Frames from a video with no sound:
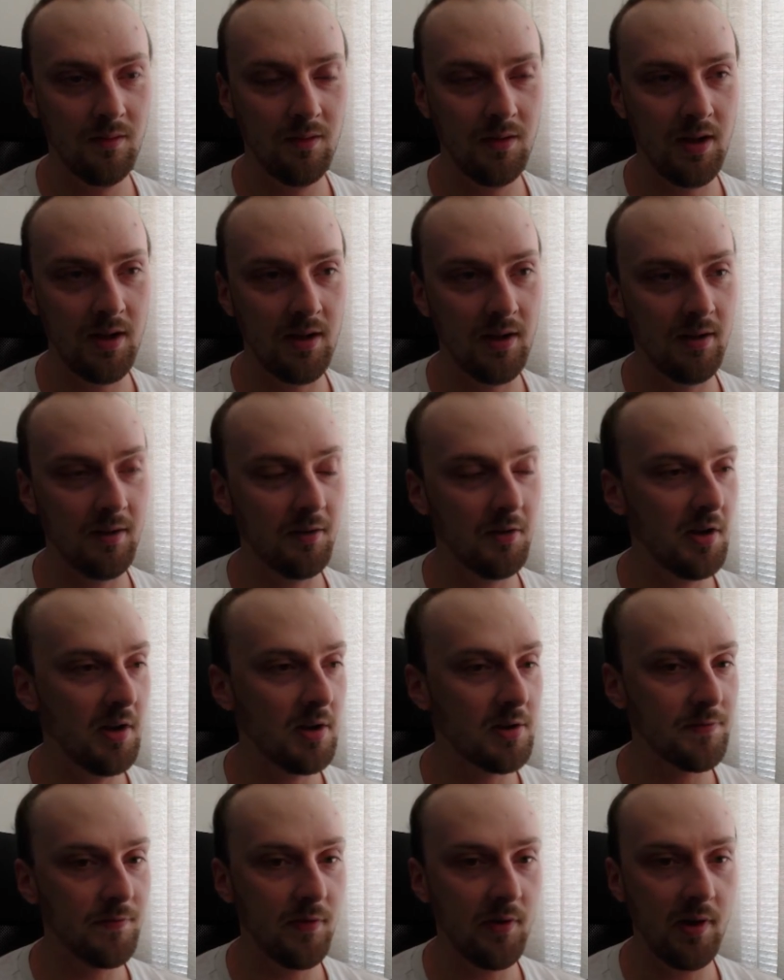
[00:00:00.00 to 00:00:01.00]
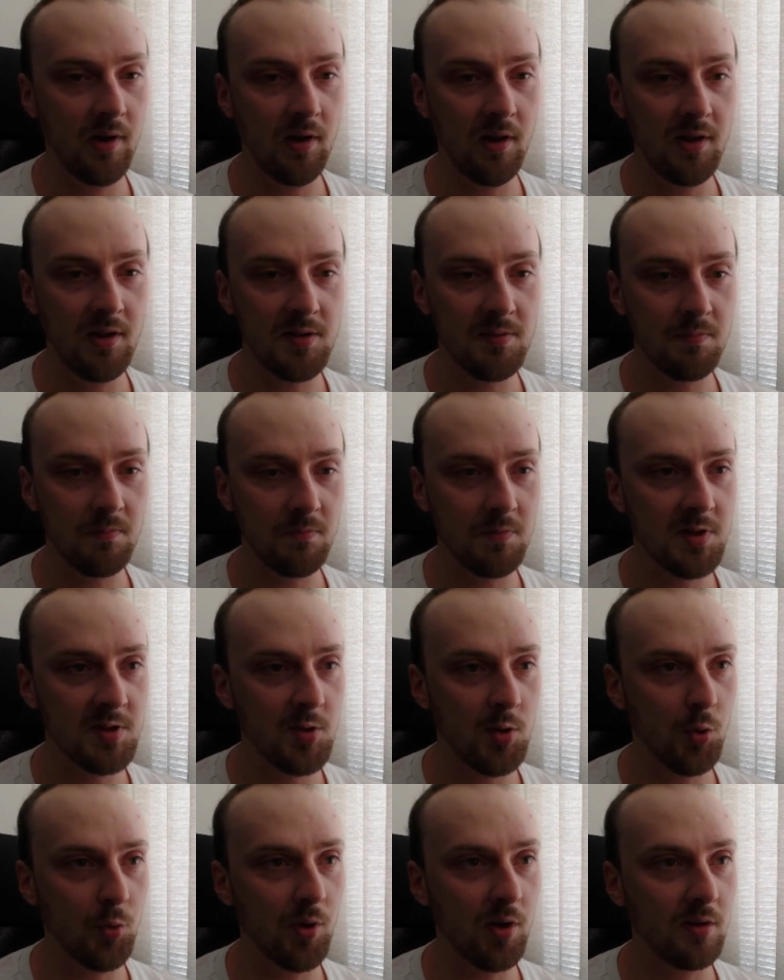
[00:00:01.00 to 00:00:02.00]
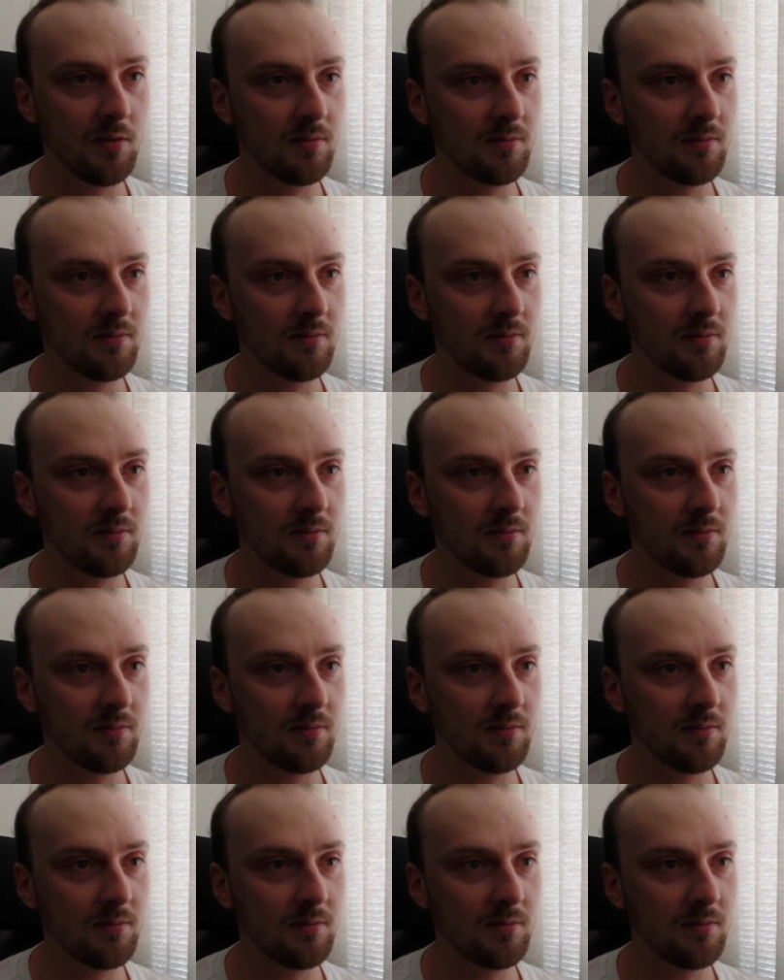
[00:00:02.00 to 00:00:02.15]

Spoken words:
And here's finally the sauna.